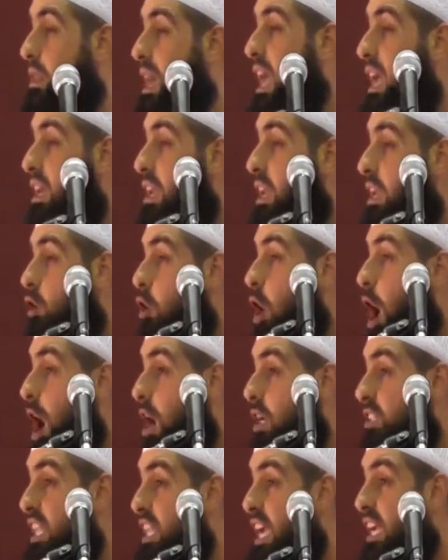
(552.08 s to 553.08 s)
That little
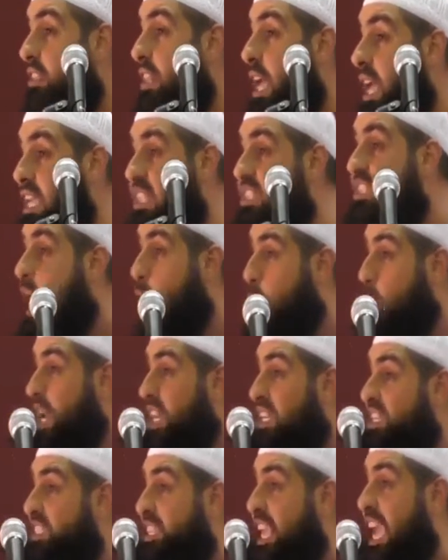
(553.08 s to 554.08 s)
Aqday, is that
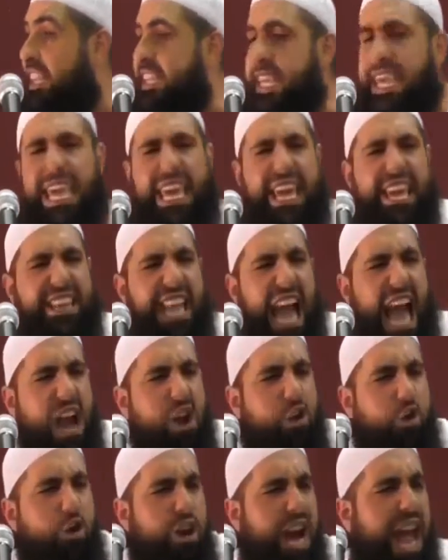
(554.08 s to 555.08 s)
what he said?
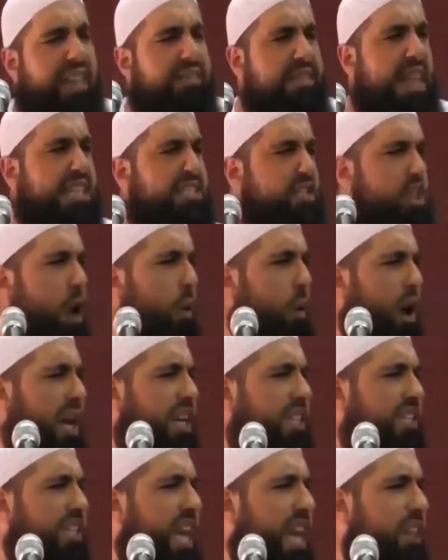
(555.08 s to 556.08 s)
Al-Quran, that's not
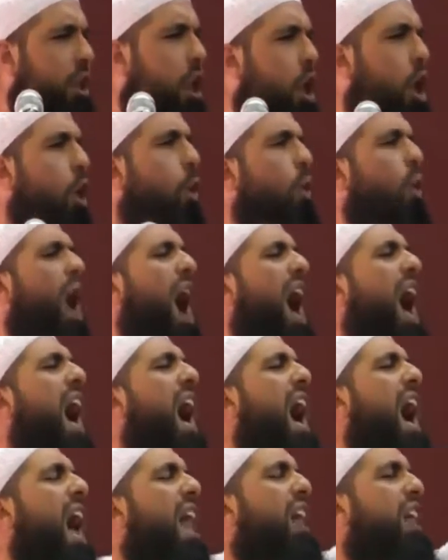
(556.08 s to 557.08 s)
what I said.
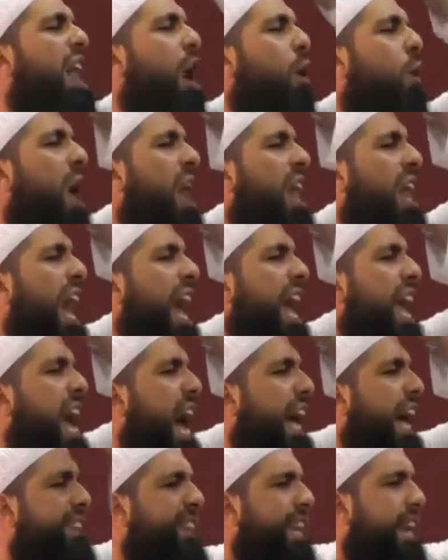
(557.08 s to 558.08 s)
Allah,
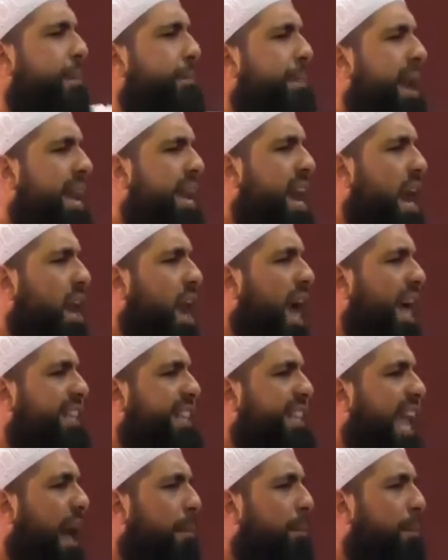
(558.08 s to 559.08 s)
wallahi, I didn't mean it
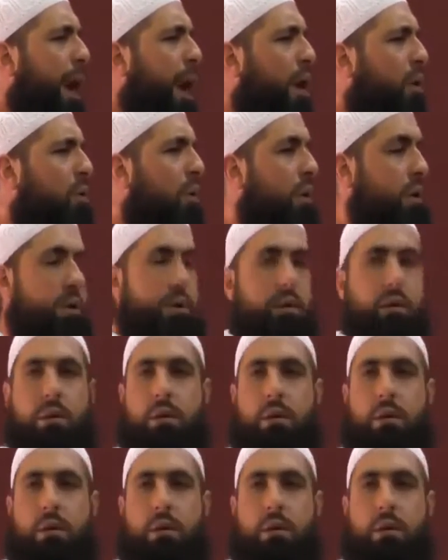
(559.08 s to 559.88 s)
like that, bro.